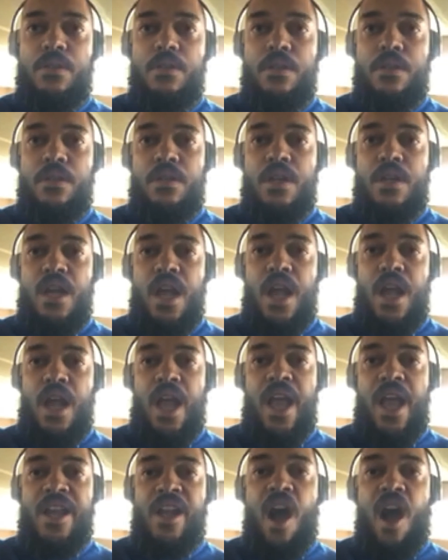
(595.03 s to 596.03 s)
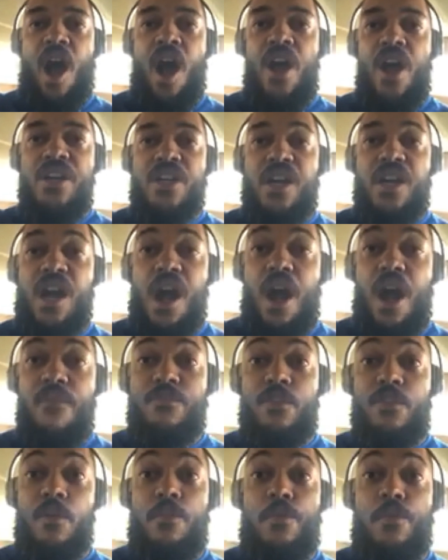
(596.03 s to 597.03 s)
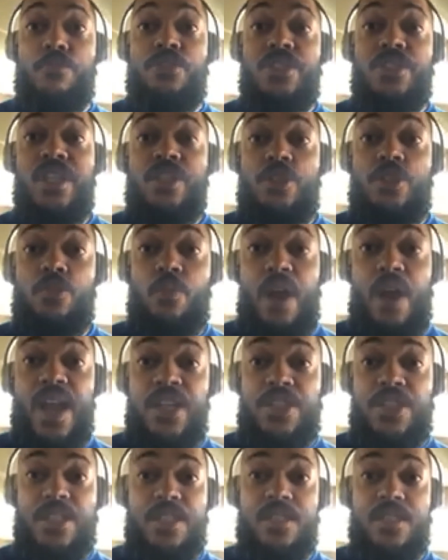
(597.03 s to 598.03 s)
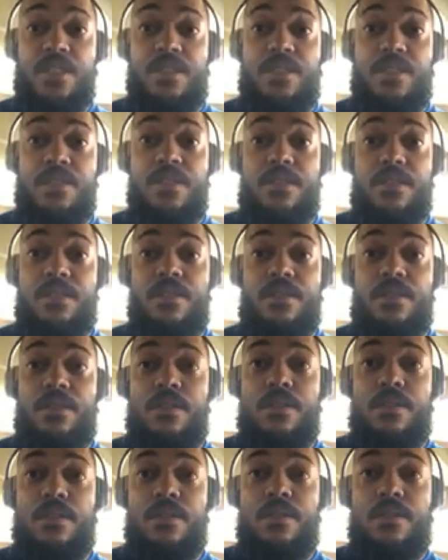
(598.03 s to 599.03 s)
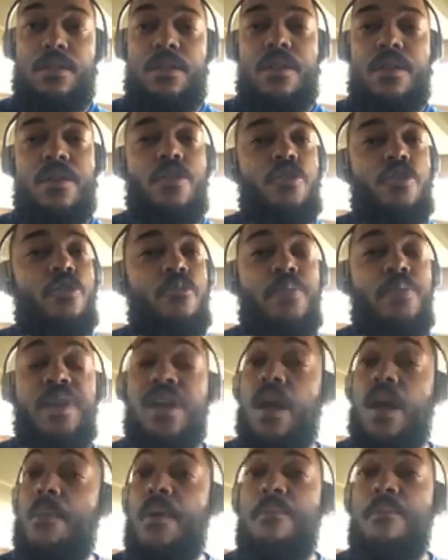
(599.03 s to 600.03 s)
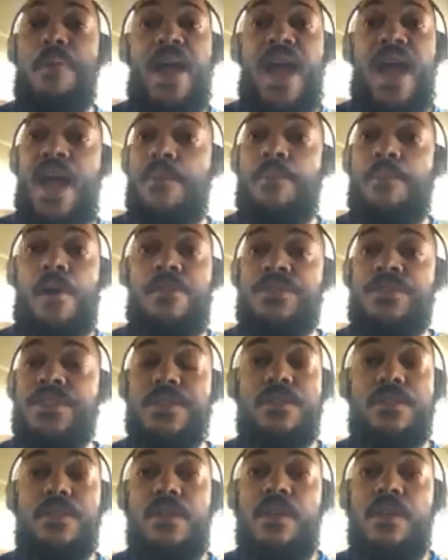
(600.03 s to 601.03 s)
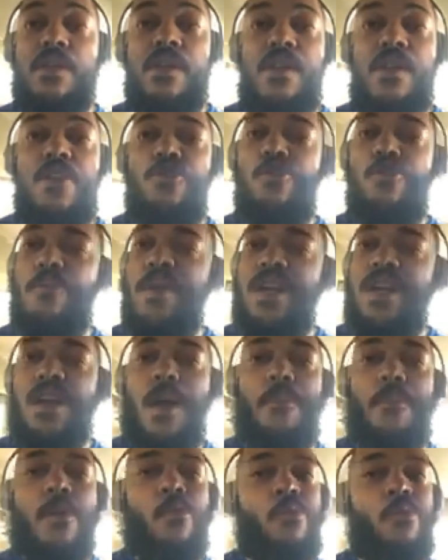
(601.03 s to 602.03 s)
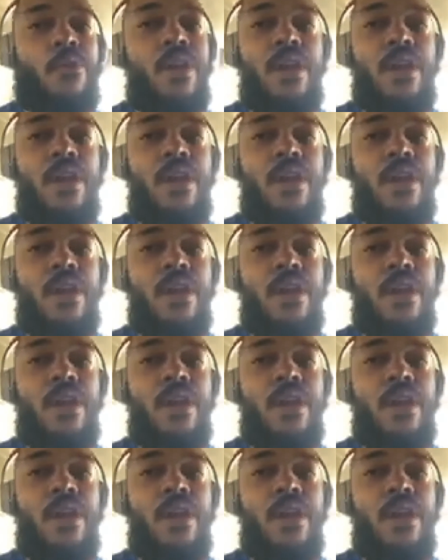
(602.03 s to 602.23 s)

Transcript: in uncomfortable situations, you become a bad person. You become a real